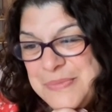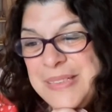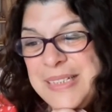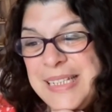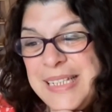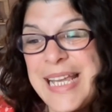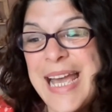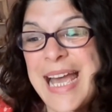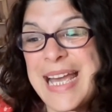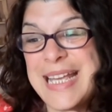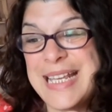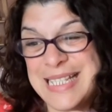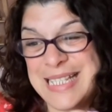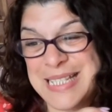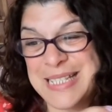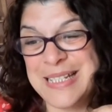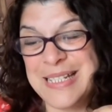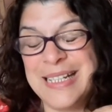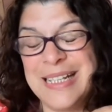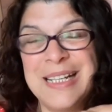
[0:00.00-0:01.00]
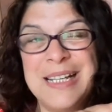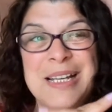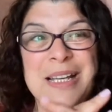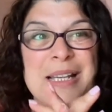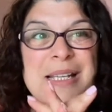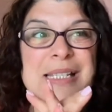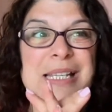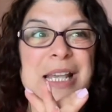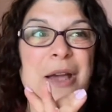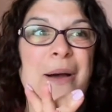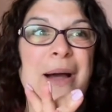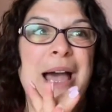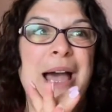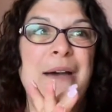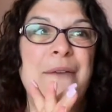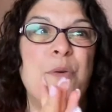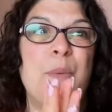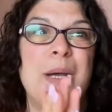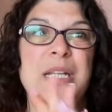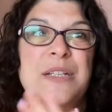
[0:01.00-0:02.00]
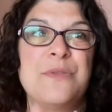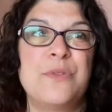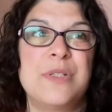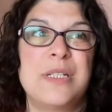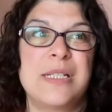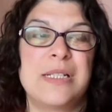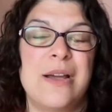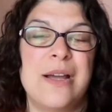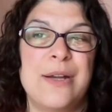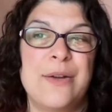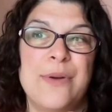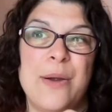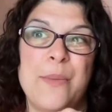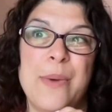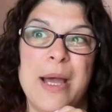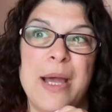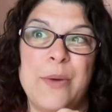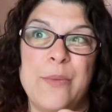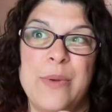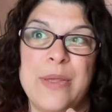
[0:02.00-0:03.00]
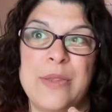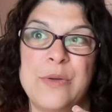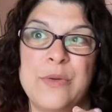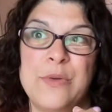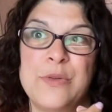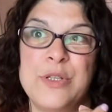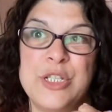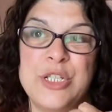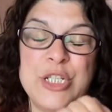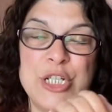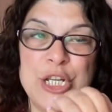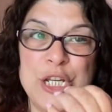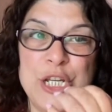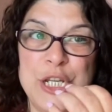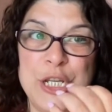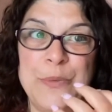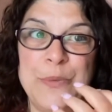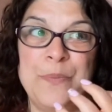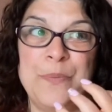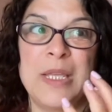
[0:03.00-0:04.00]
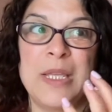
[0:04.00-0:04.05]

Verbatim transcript: Yes. So I have a wonderful designer I work with called Stu.